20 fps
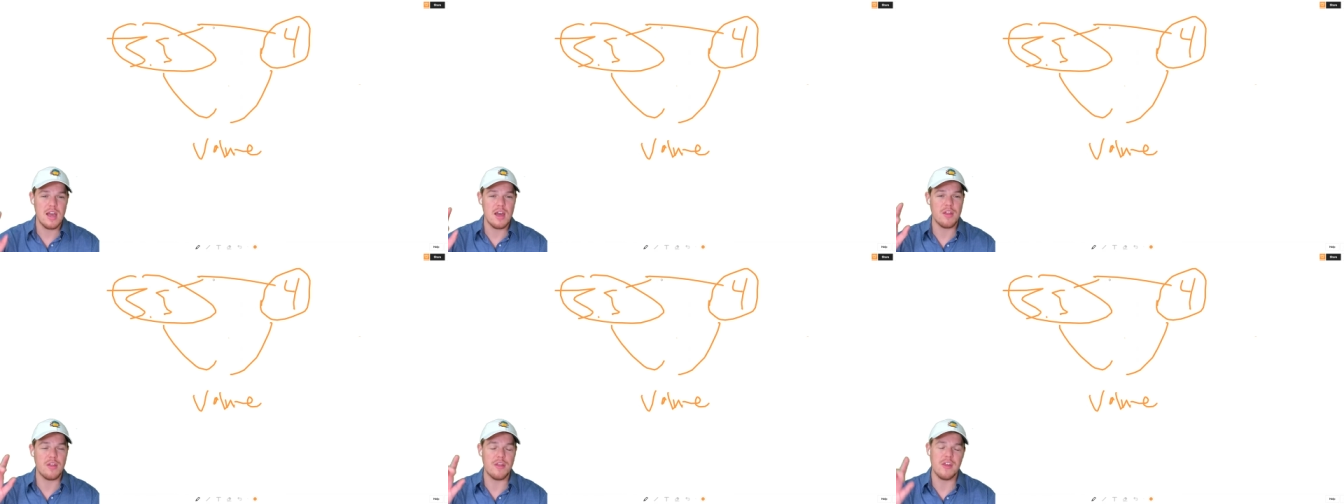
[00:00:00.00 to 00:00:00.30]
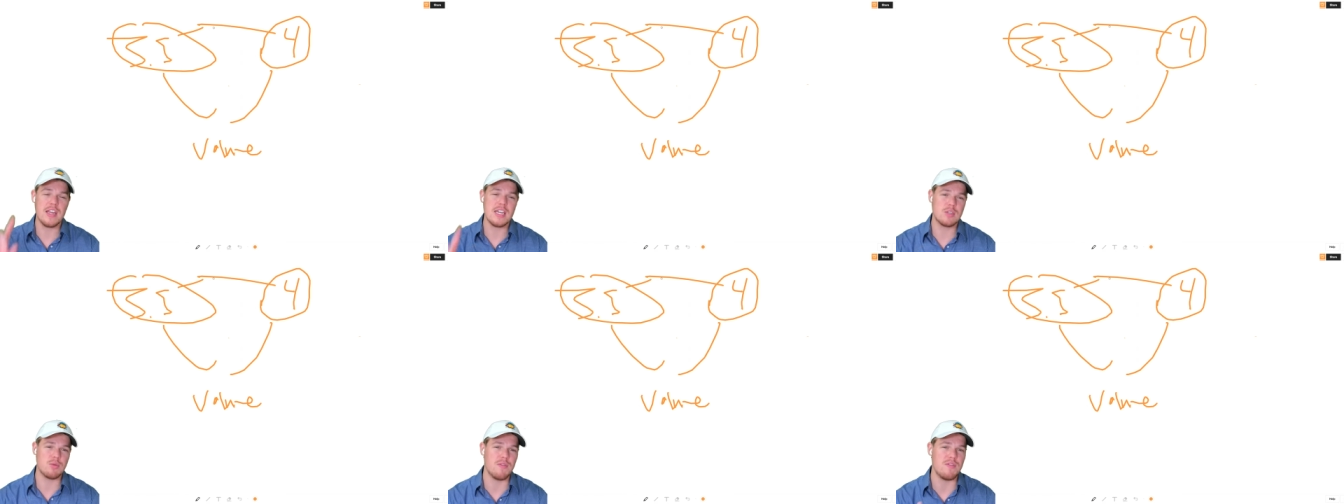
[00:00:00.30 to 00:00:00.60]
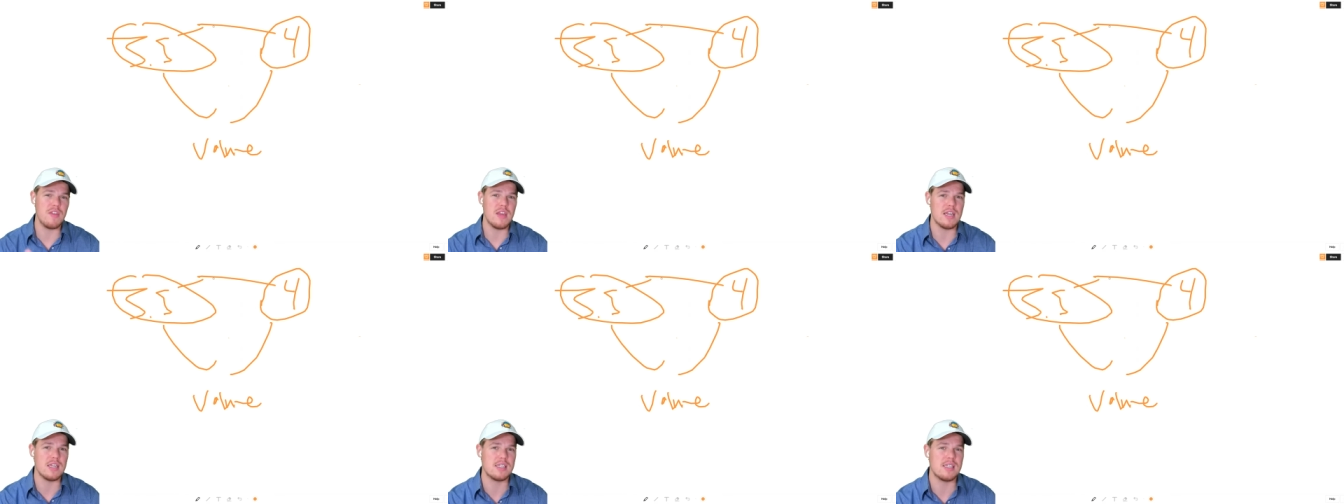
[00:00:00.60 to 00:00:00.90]
thing is with
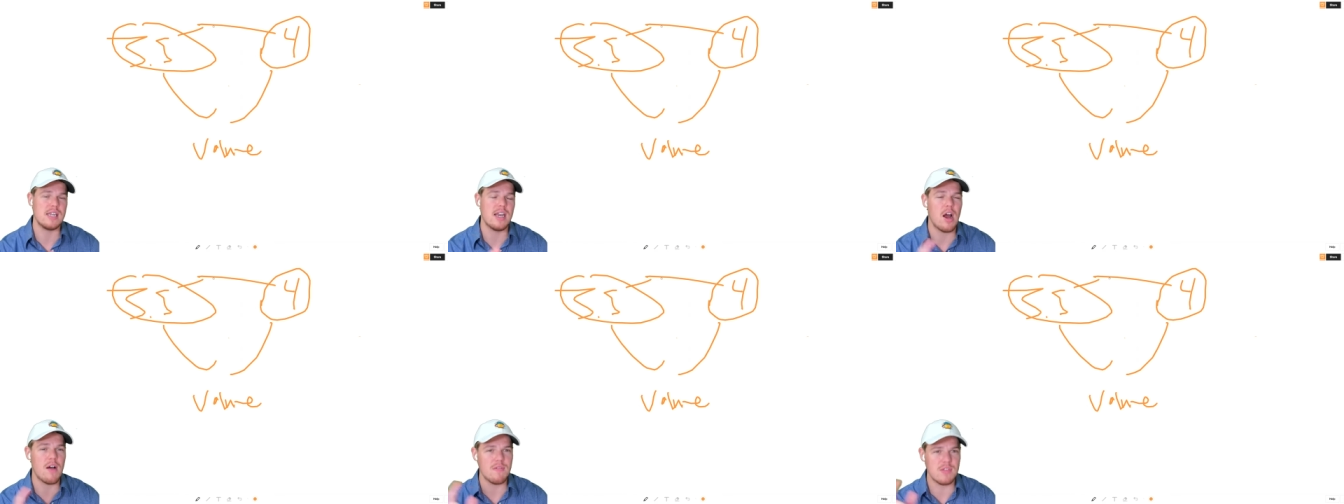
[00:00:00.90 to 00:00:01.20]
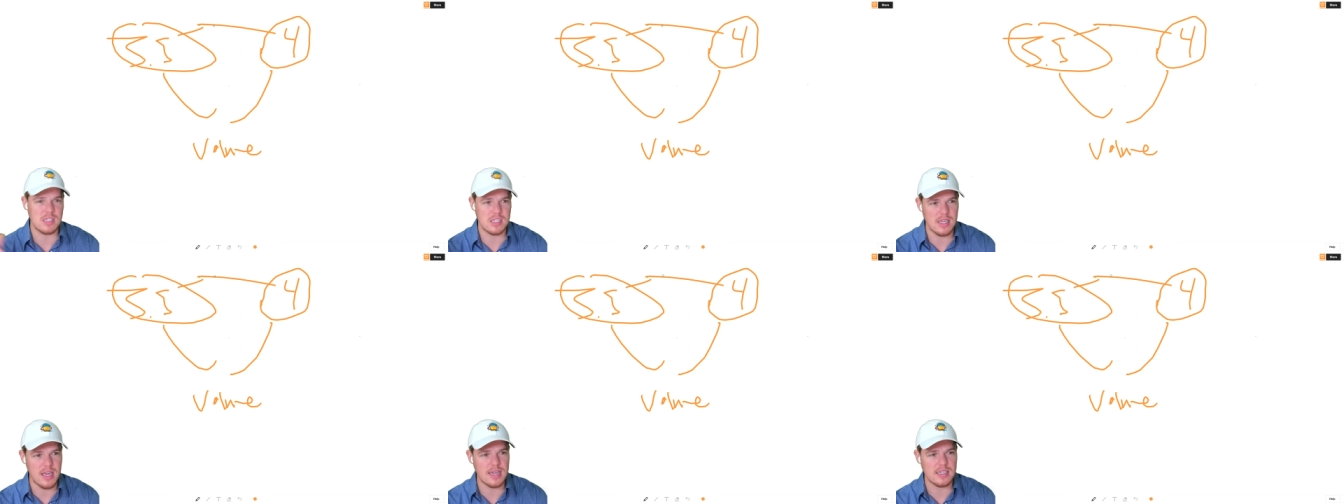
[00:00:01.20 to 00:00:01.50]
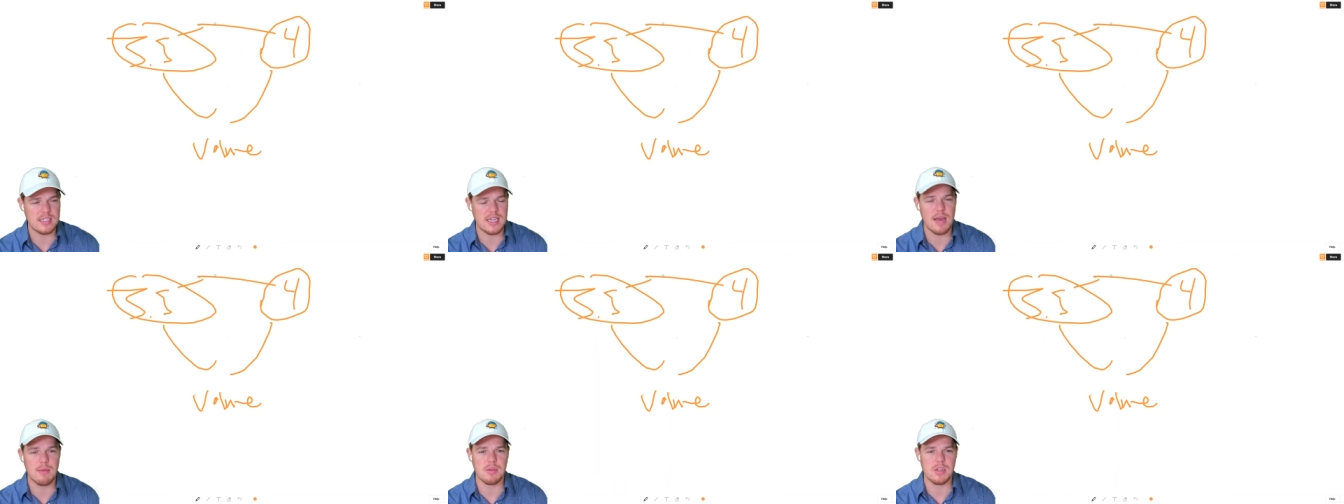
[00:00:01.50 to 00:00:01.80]
this, and obviously as
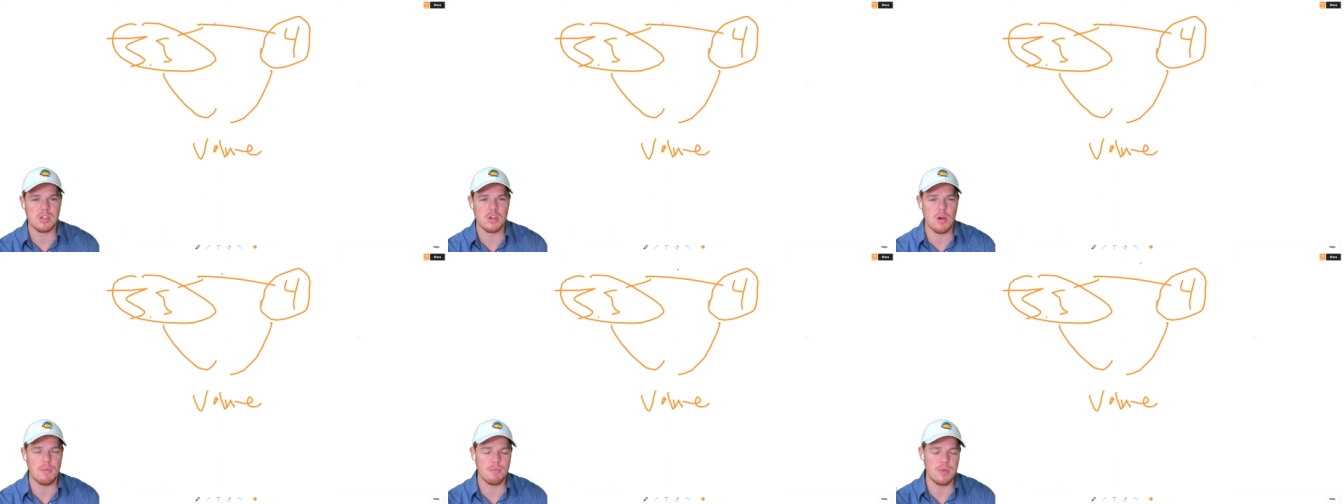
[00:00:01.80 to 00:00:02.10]
time gets on,